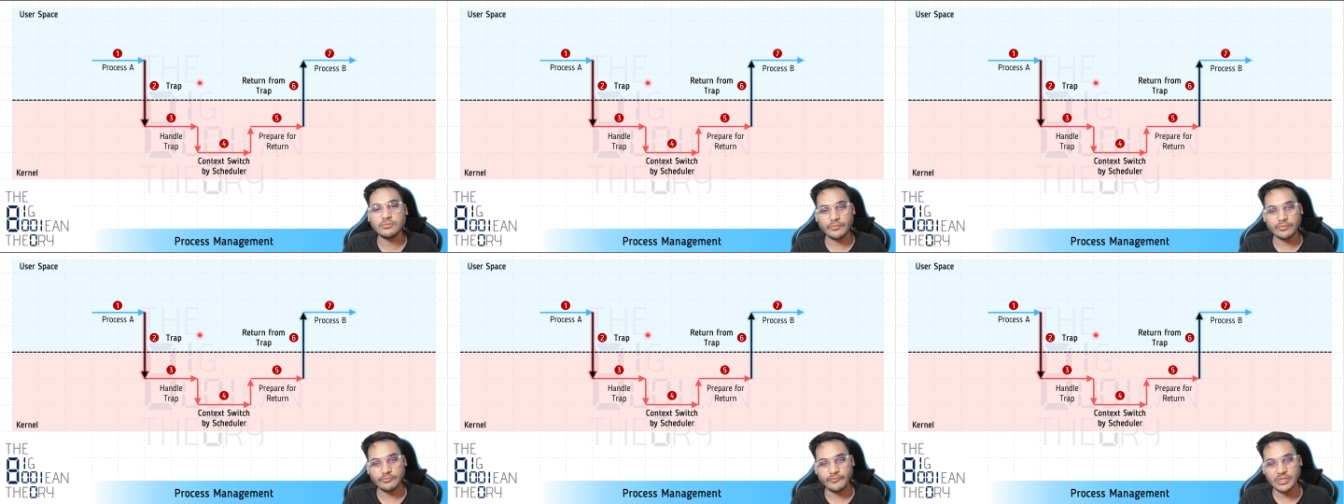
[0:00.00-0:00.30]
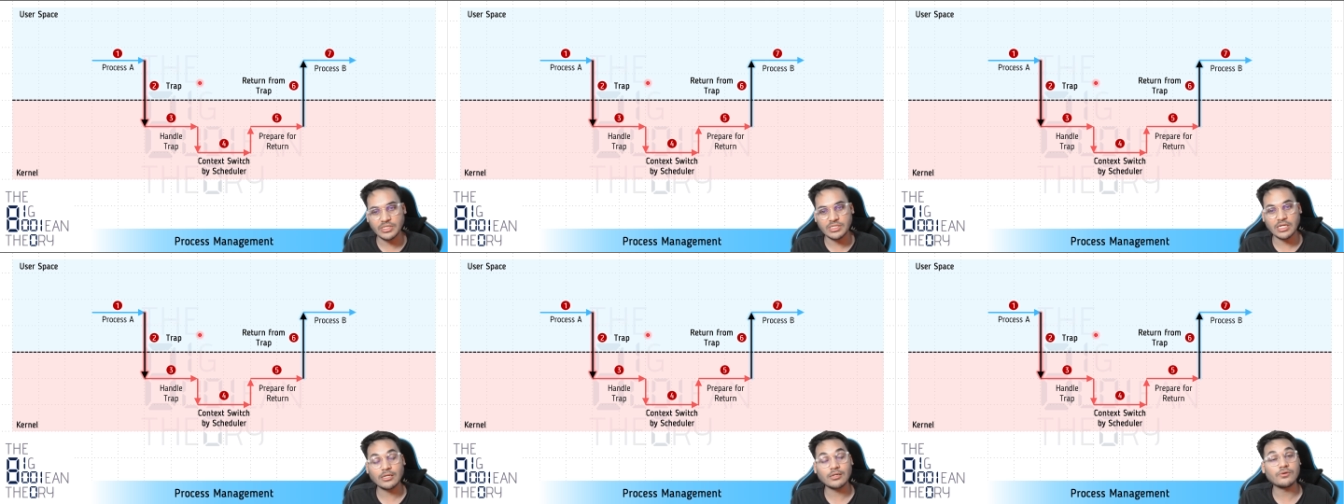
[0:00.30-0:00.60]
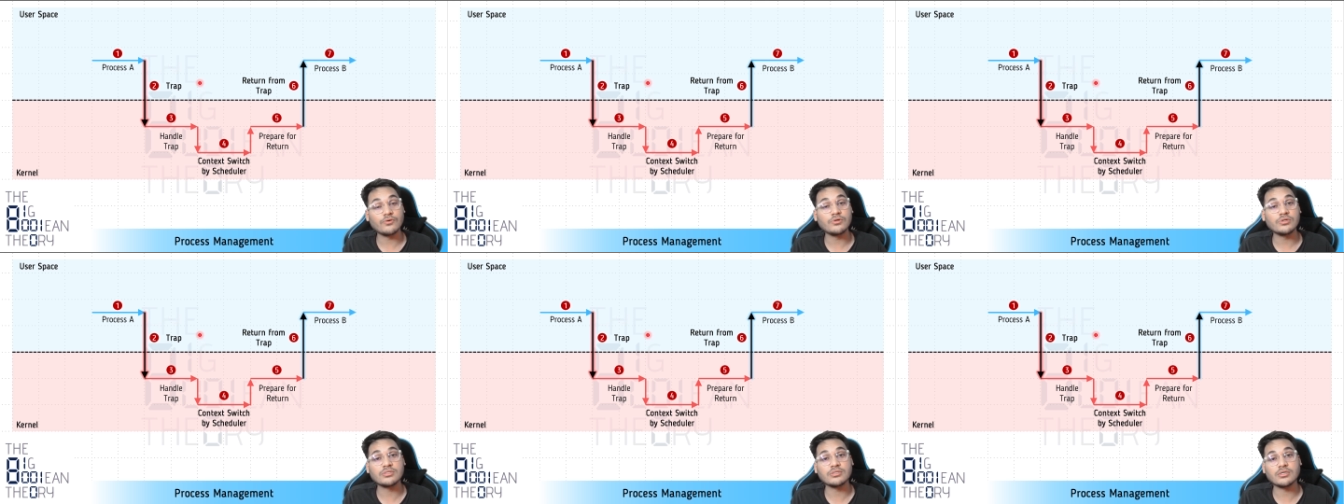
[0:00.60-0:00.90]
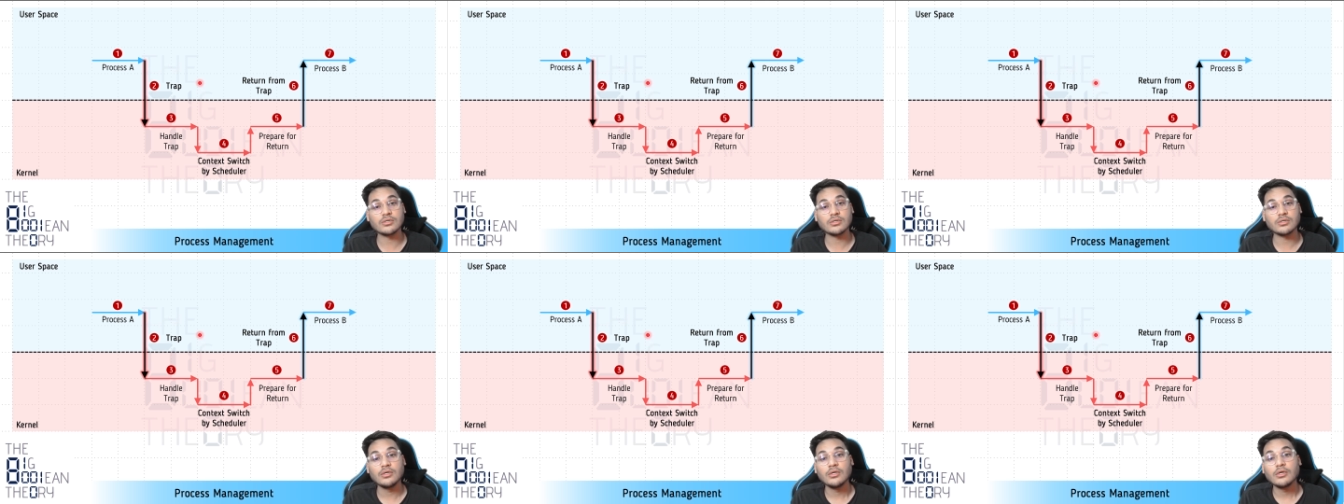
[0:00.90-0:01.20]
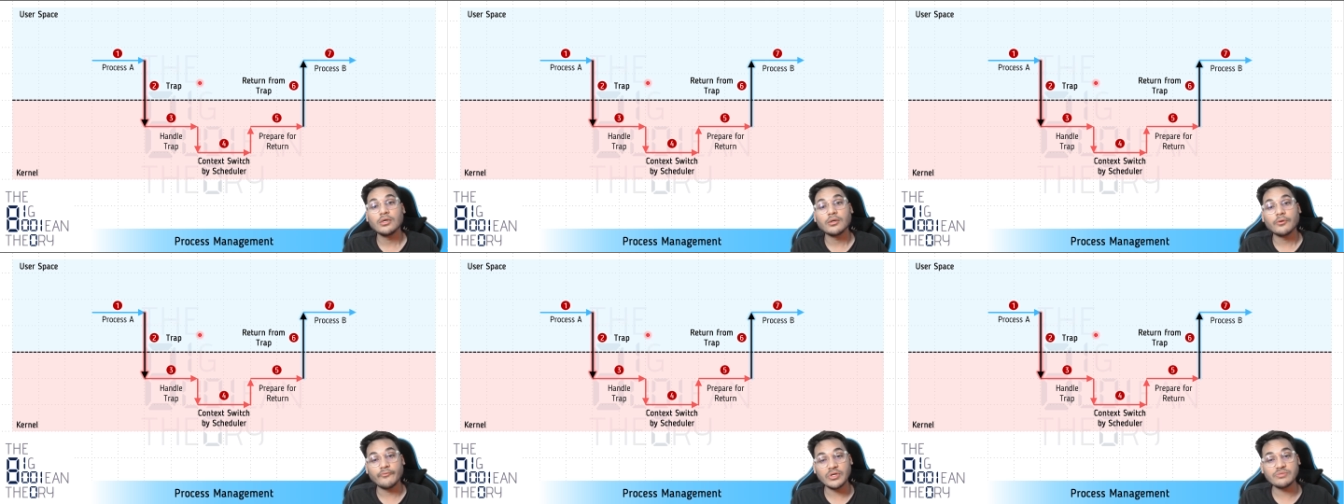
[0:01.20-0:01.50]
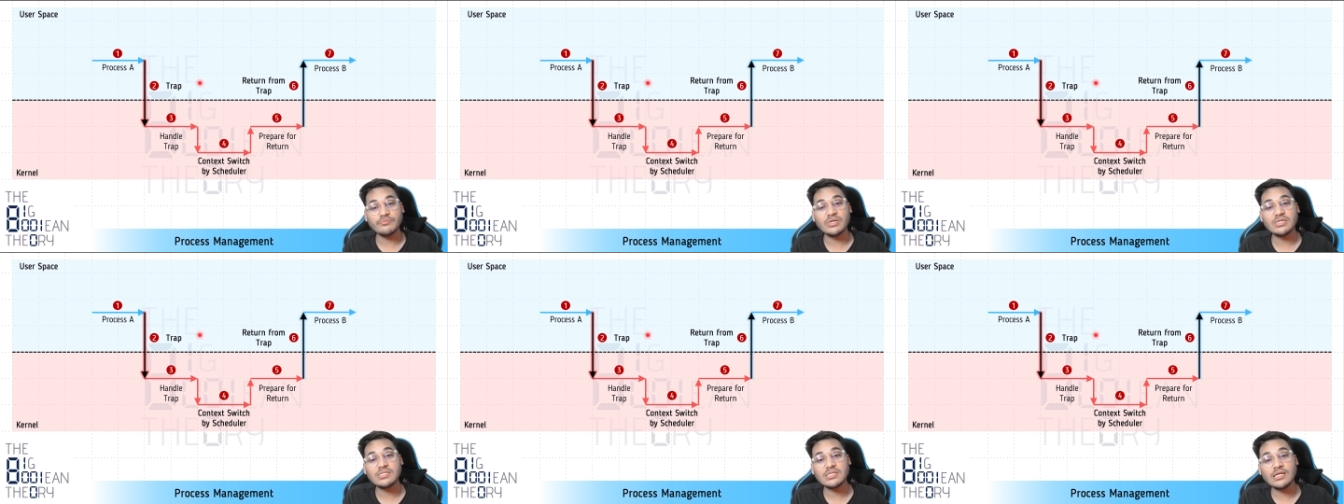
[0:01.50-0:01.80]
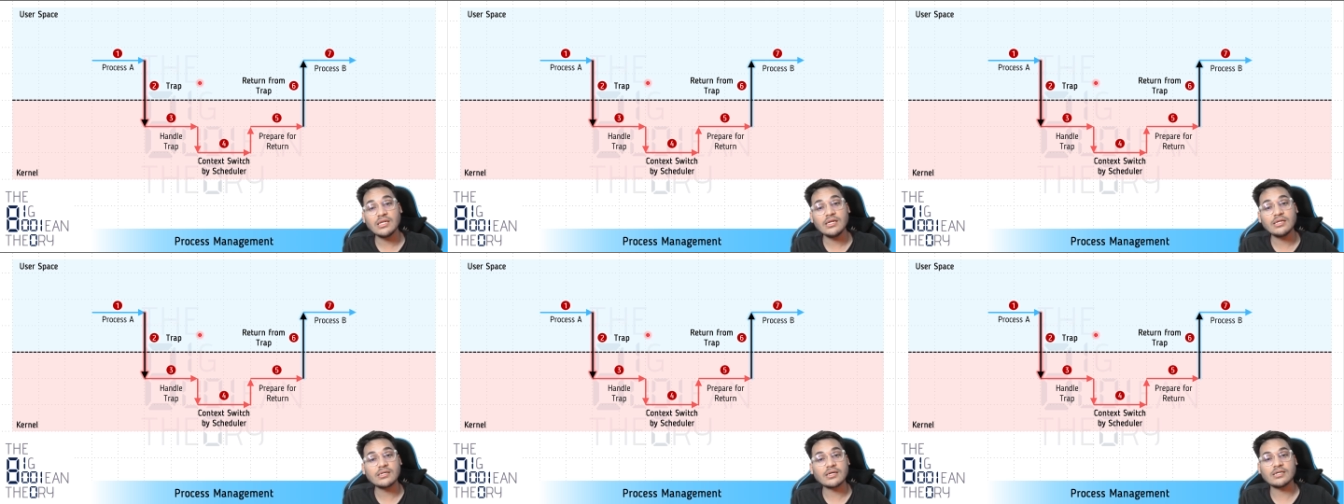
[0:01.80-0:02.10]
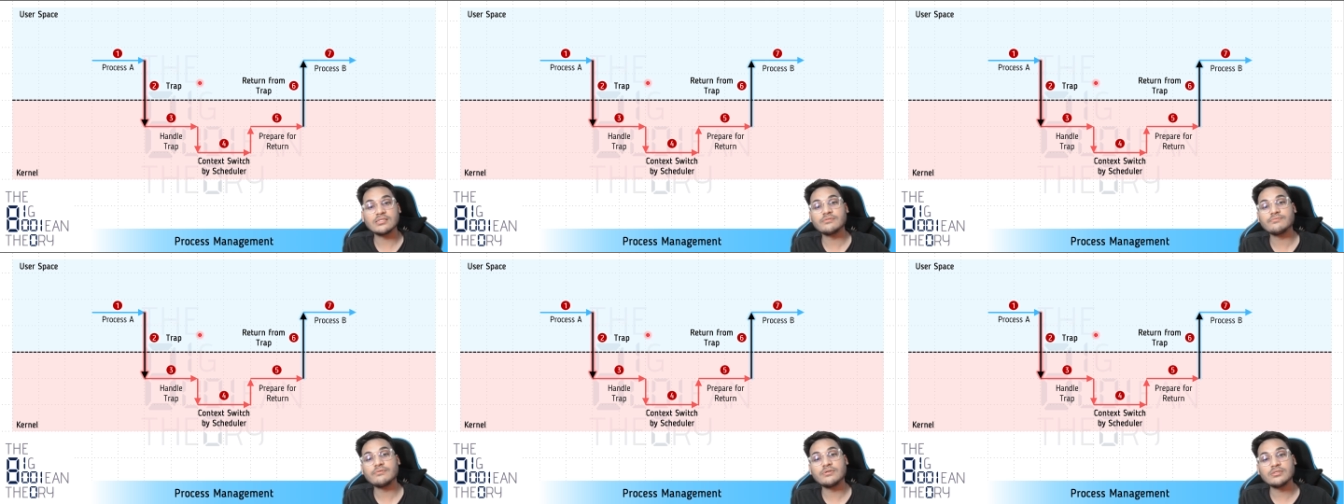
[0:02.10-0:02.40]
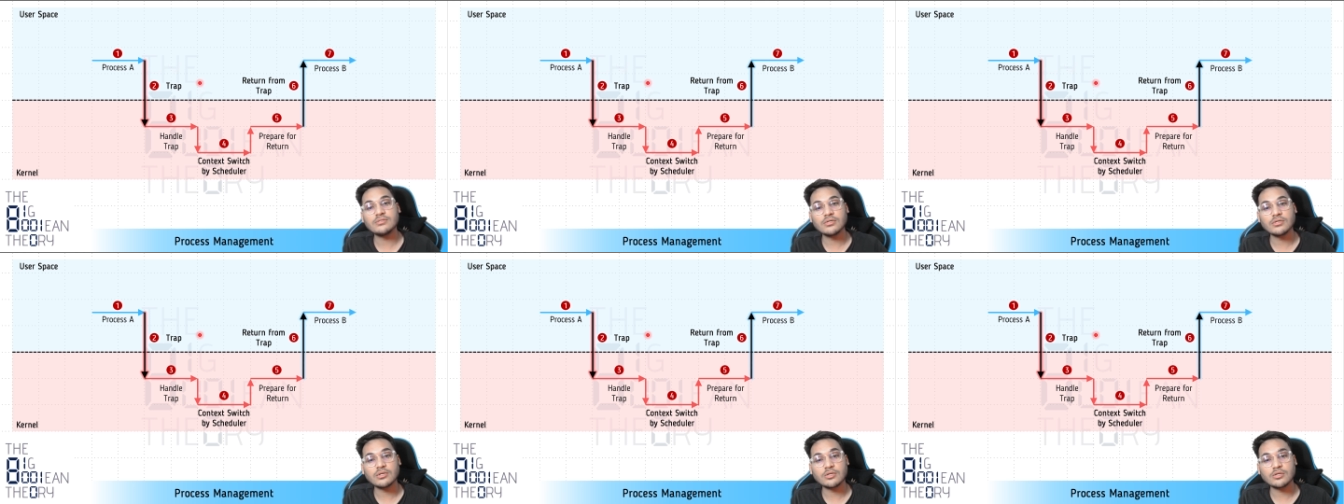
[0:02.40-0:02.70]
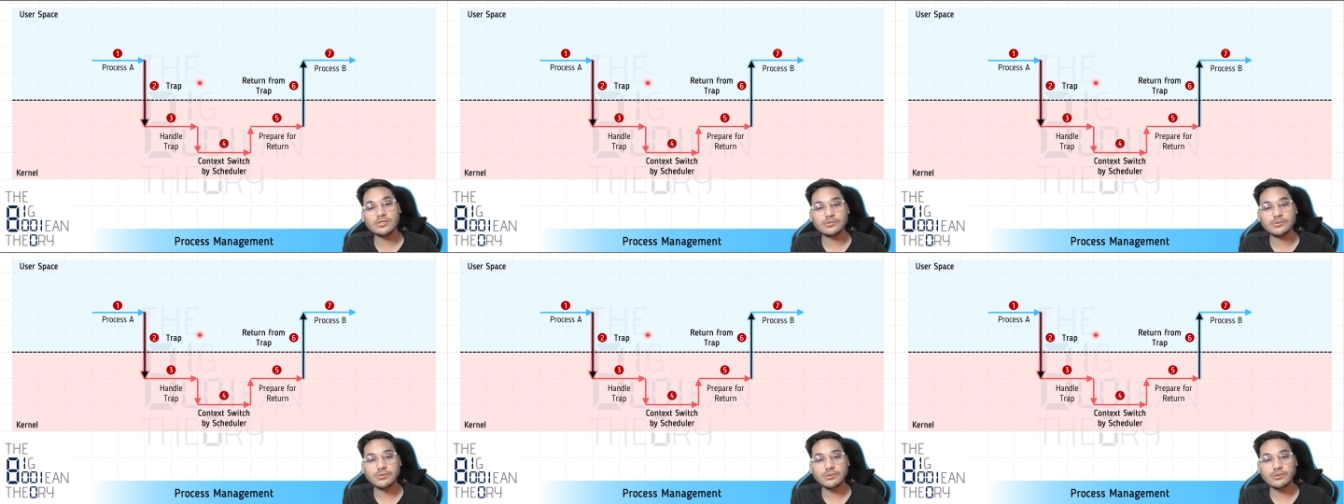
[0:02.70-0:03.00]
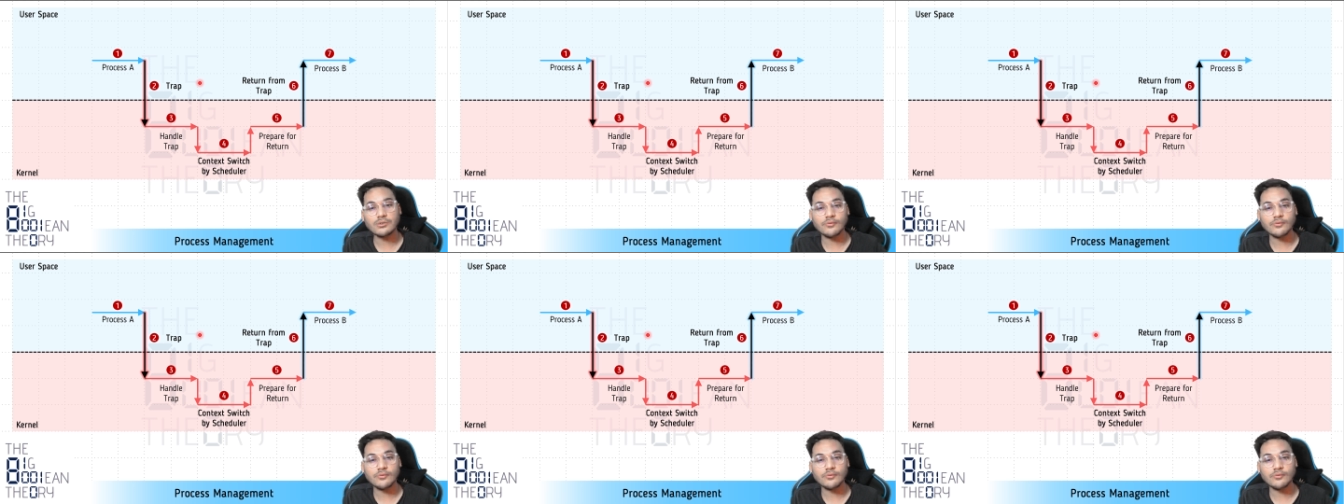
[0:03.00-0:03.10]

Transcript: which includes which basically transfers the control